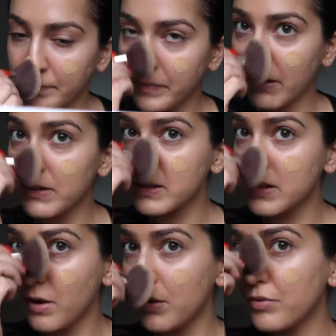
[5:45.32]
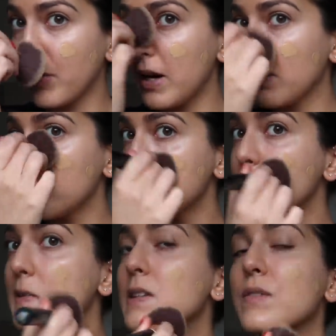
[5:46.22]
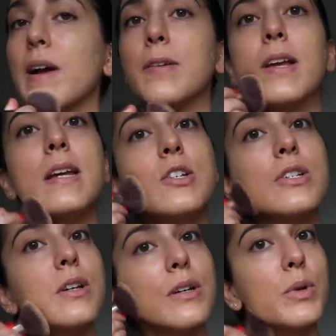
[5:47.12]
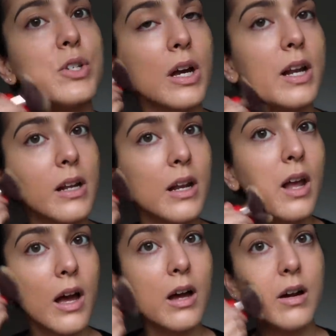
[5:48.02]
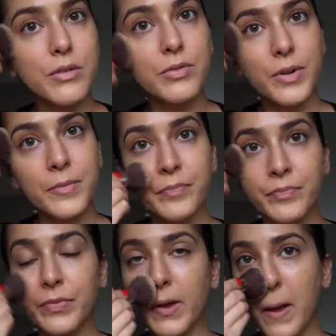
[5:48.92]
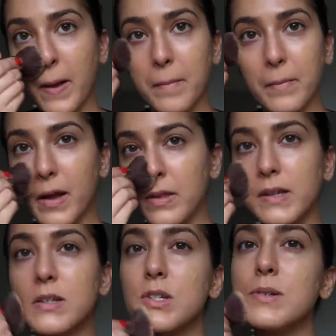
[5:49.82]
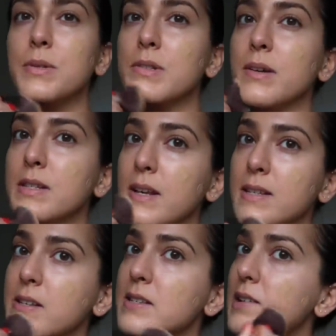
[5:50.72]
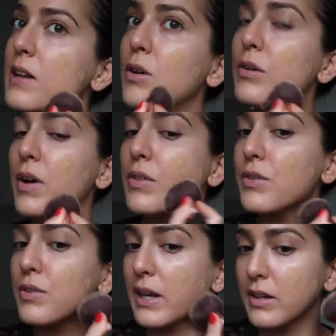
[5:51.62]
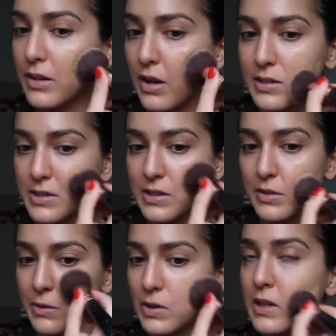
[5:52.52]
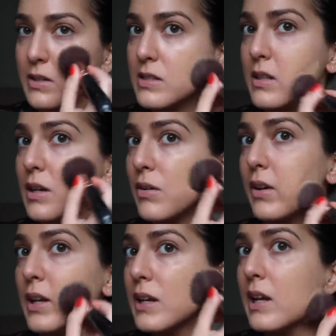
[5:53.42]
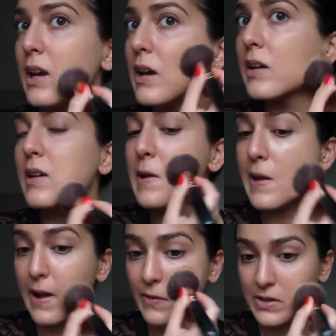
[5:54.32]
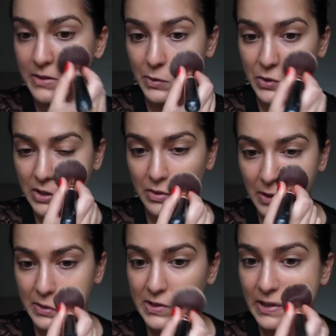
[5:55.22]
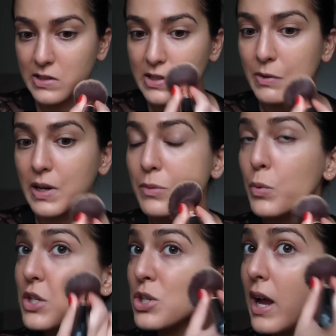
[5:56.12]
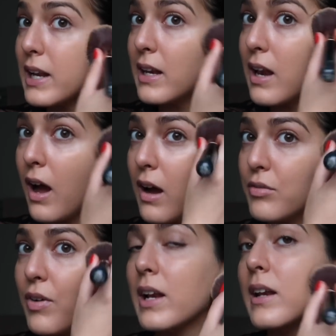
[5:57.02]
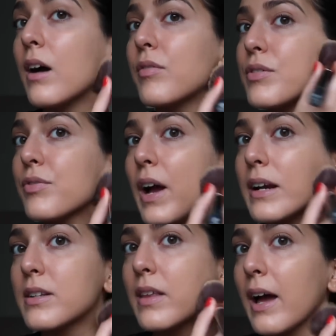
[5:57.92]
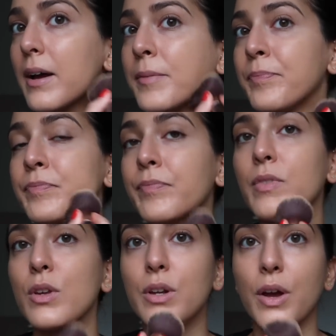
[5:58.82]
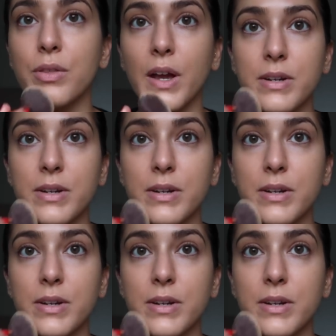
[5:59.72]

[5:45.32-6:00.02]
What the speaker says: There is no fragrance in this foundation, which I love. I think she also says there's a lot of other like nastier ingredients that there aren't in here. And there's also no sunscreen, which I love. I love the fact that, you know, there